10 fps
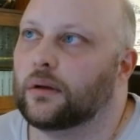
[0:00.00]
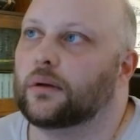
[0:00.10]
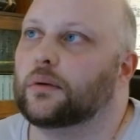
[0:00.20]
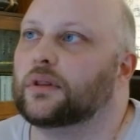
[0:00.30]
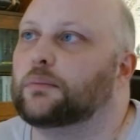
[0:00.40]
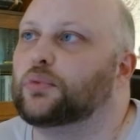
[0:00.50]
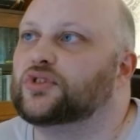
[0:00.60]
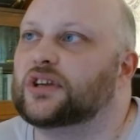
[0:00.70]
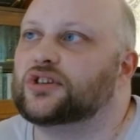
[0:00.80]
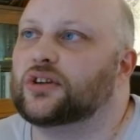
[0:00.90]
The
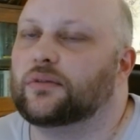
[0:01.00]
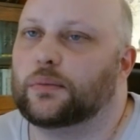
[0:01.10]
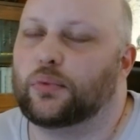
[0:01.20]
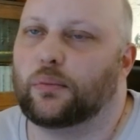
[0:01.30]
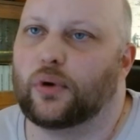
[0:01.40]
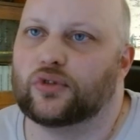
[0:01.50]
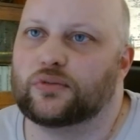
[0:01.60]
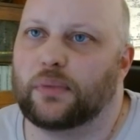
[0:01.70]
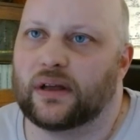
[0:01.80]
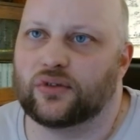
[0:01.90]
position of the
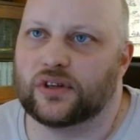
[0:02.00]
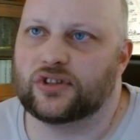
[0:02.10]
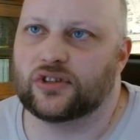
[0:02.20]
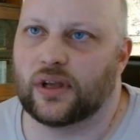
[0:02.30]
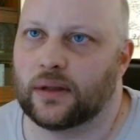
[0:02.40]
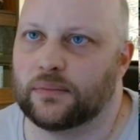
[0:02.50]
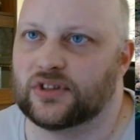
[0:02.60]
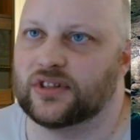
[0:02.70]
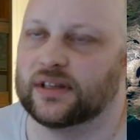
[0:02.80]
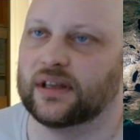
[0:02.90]
proposed batteries can be
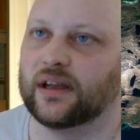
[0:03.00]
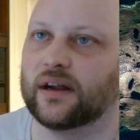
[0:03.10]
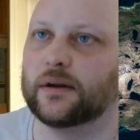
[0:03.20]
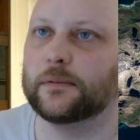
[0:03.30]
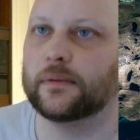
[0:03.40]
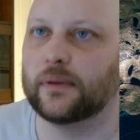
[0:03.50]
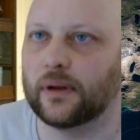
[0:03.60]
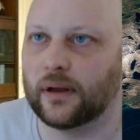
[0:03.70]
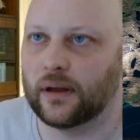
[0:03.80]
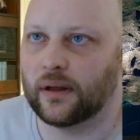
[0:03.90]
seen here.
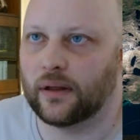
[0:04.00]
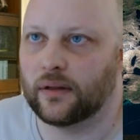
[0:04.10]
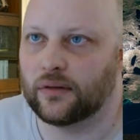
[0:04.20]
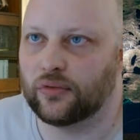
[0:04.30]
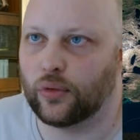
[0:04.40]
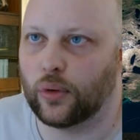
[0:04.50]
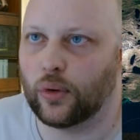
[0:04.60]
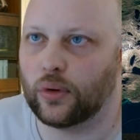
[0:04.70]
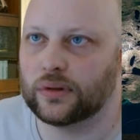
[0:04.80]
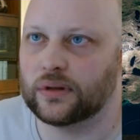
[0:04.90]
The
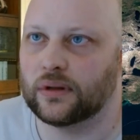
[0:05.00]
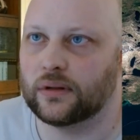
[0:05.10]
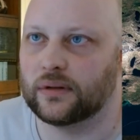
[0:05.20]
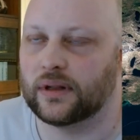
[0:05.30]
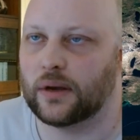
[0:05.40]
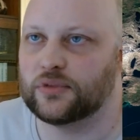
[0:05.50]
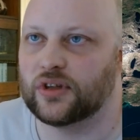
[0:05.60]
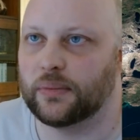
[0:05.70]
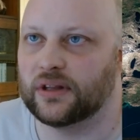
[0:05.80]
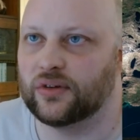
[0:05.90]
Forholten, the
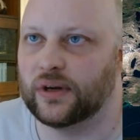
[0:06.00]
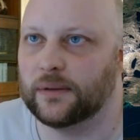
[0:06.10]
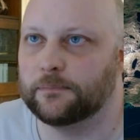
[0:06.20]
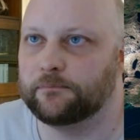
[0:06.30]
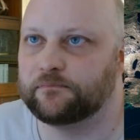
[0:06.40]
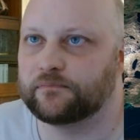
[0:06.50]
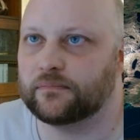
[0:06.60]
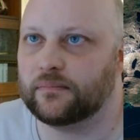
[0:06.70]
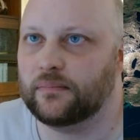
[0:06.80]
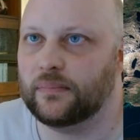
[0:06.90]
Ramstad battery,
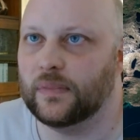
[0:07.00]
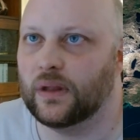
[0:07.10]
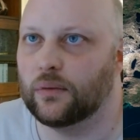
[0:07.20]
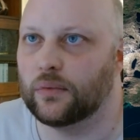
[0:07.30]
was